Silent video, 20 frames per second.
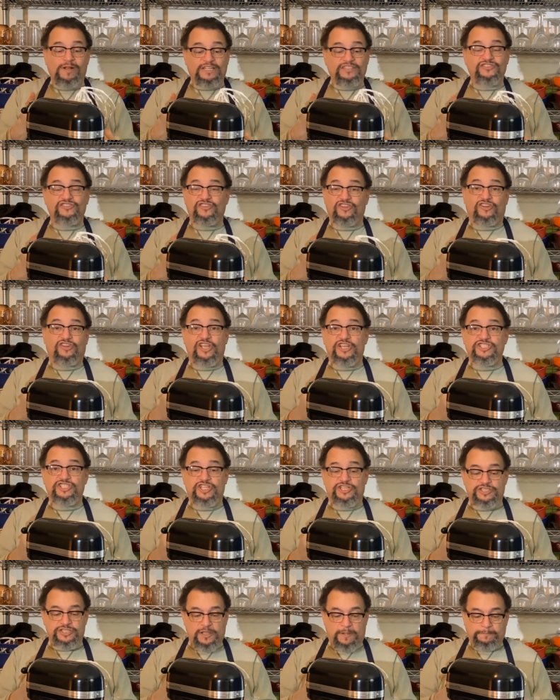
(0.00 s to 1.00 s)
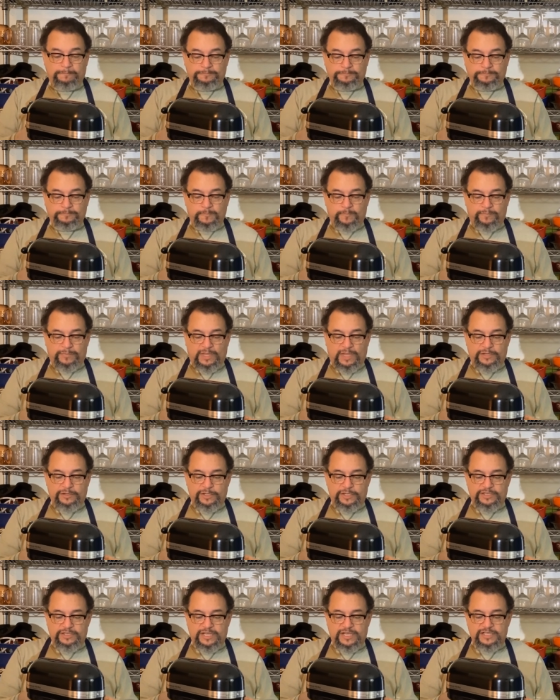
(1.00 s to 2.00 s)
it's delicious.
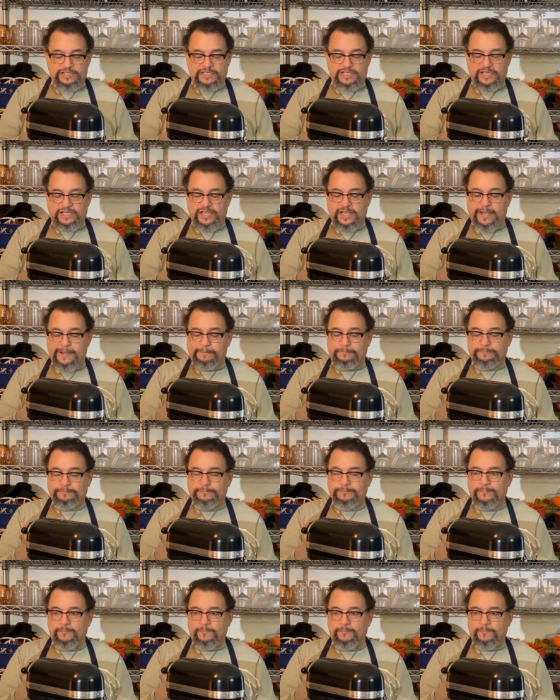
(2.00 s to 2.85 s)
And you can taste the